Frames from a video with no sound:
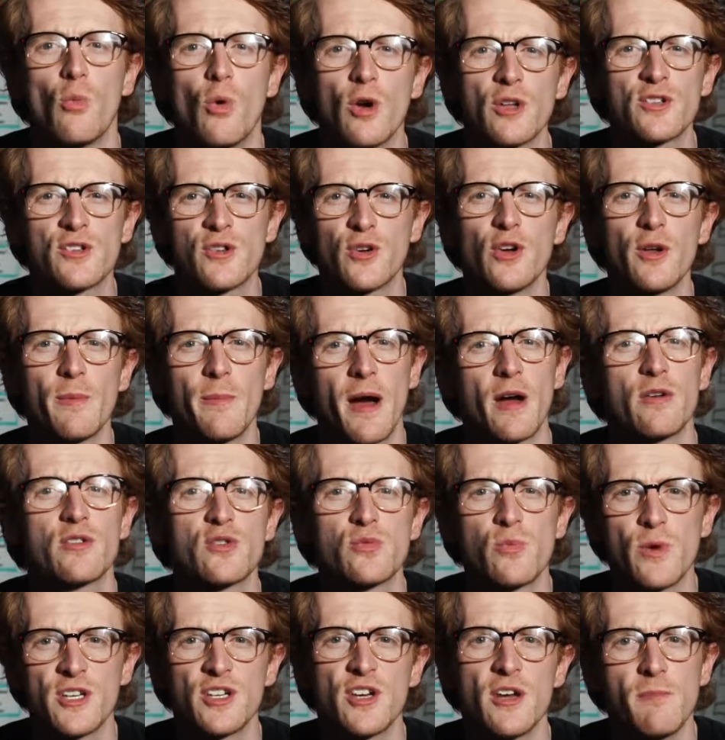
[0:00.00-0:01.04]
What's good about
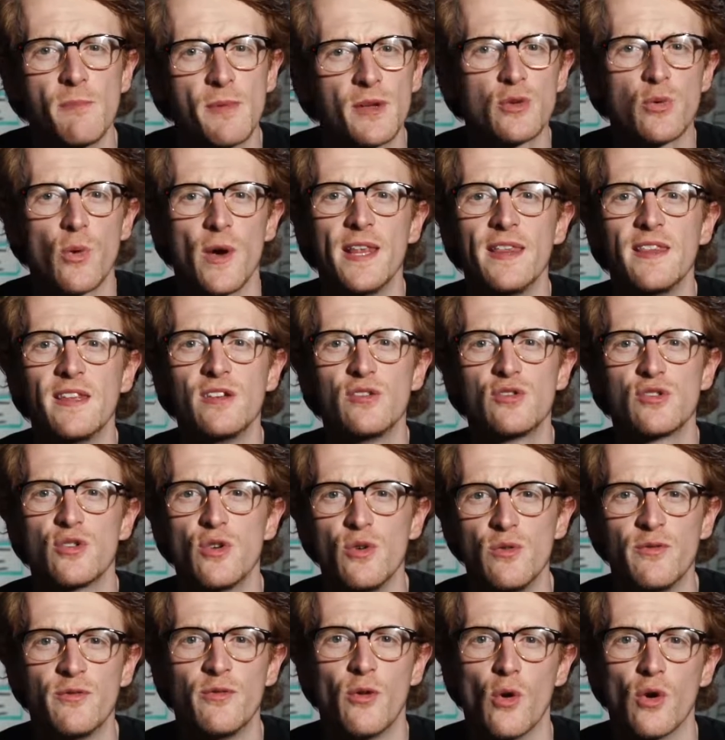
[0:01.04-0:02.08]
switching between these
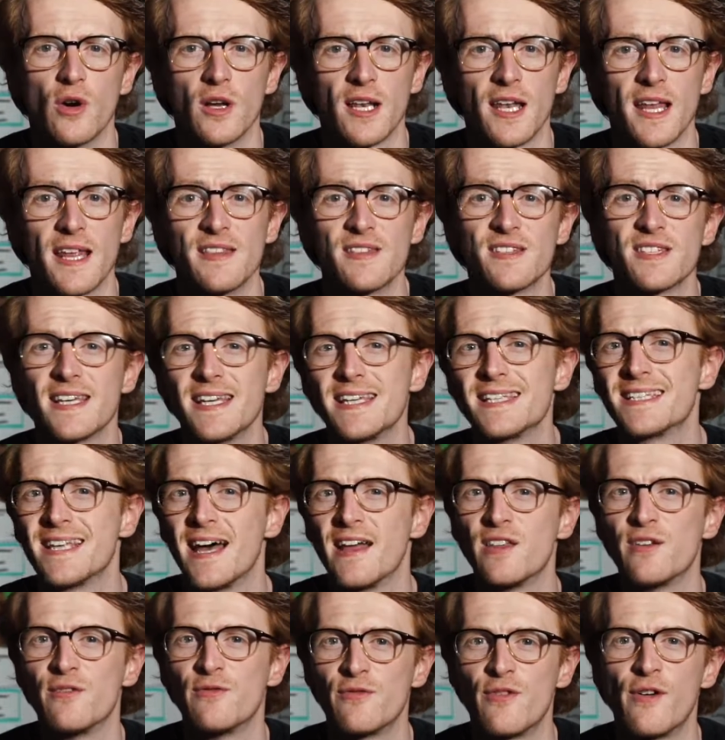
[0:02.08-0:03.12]
two focal lengths is
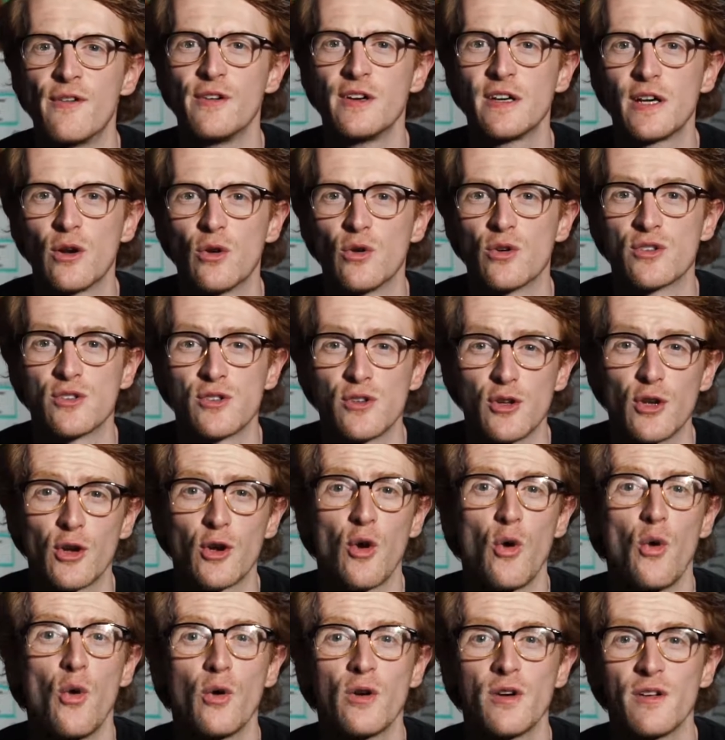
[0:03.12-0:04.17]
that they're very close to the
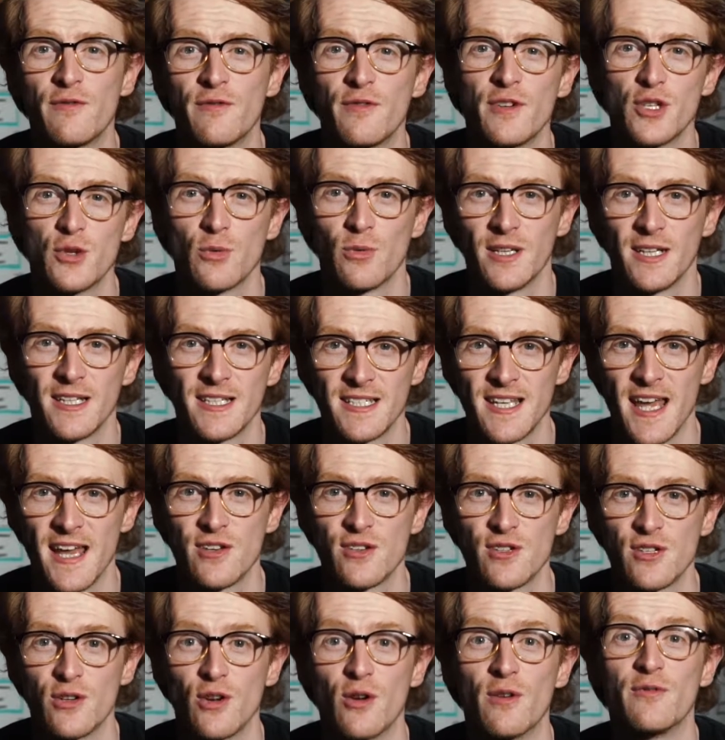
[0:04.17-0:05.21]
cone of visual
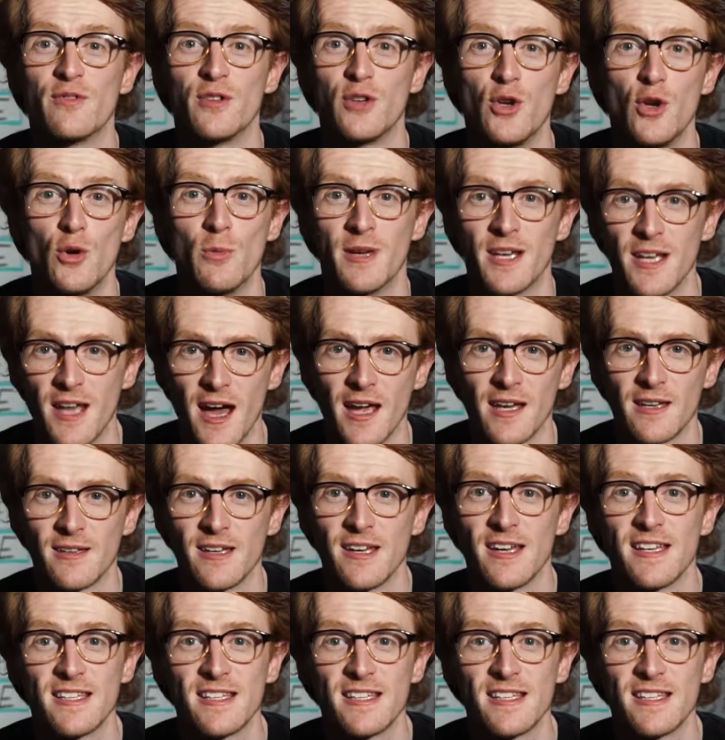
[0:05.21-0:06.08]
attention of the human eye.